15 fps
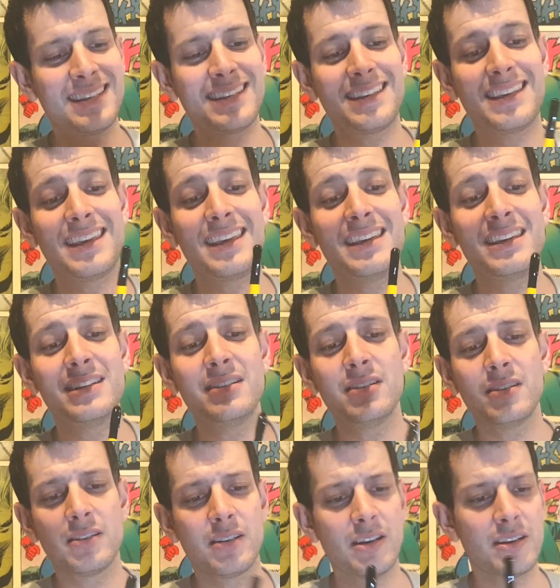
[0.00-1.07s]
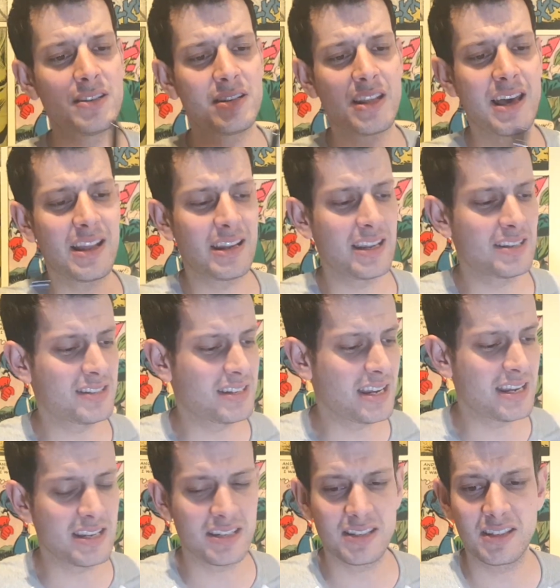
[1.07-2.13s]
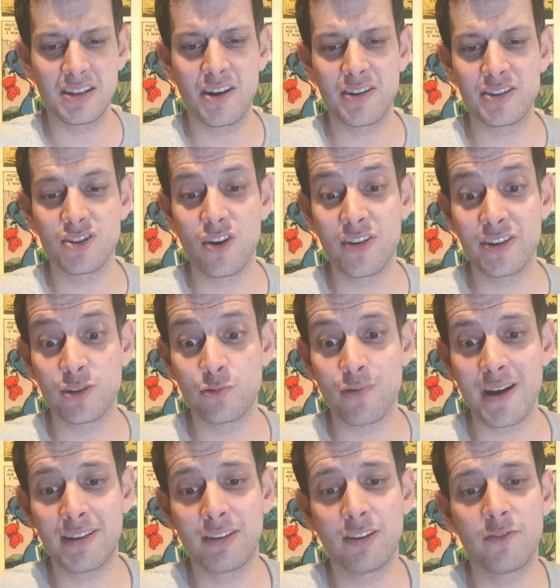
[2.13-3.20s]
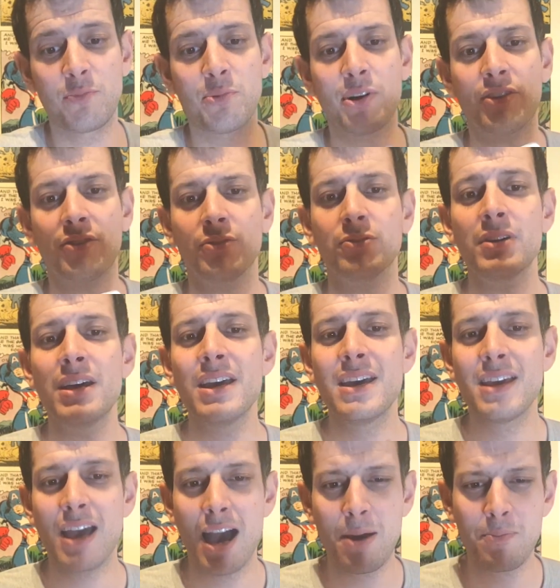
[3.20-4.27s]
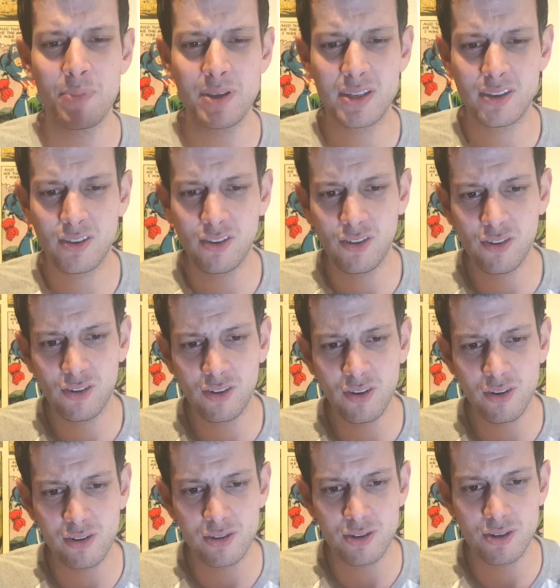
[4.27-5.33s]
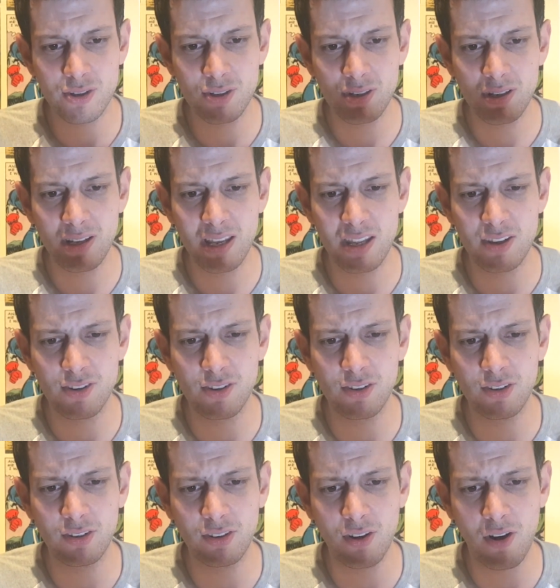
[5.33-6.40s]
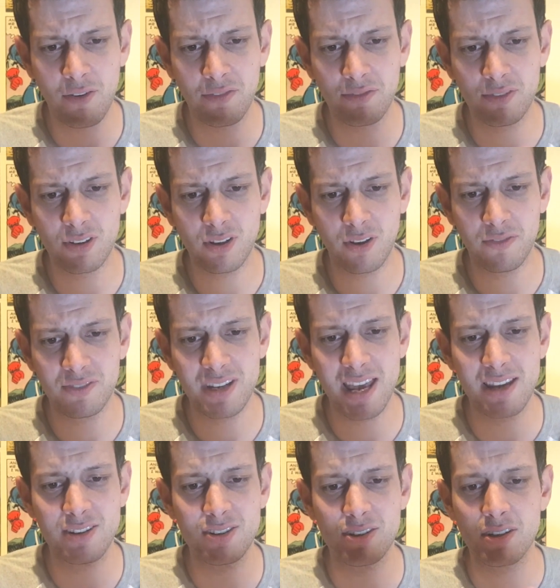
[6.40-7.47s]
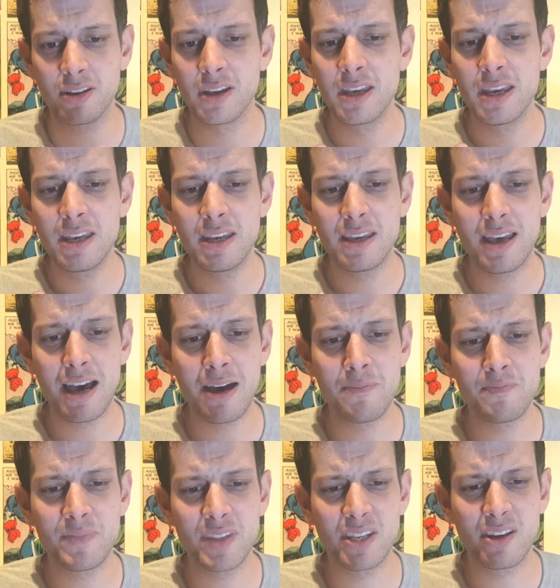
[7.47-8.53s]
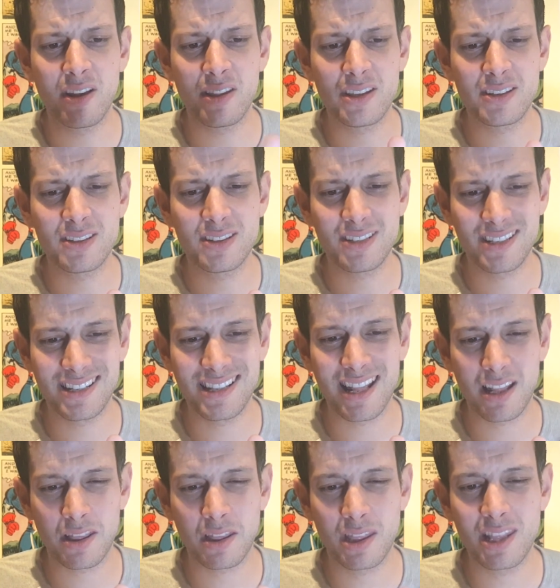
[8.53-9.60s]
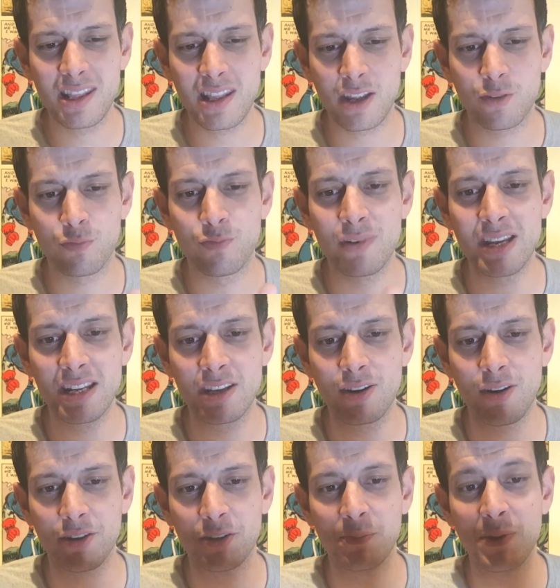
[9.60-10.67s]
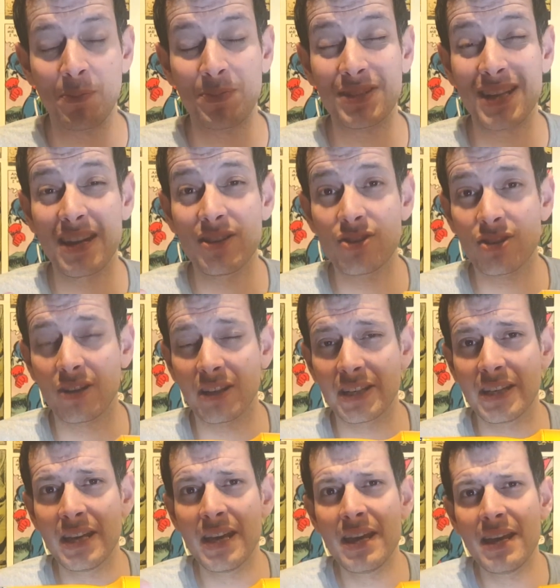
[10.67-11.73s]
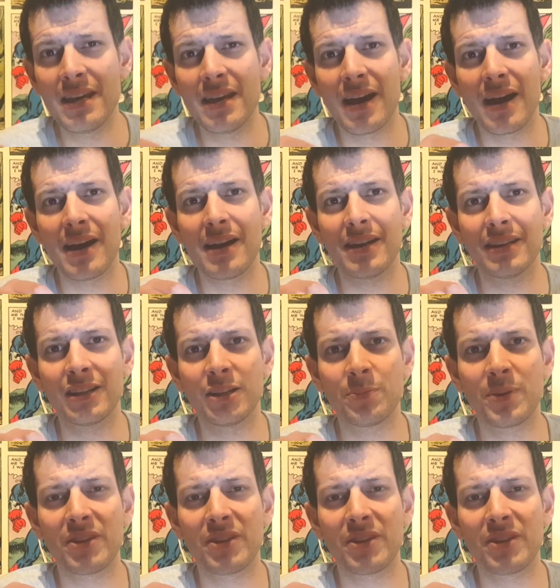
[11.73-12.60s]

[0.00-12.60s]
keen as that, let's say. It's, you know, it's not an aggressive bristle, but it's such a soft texture. You know, I think that's really got to be potentially a little bit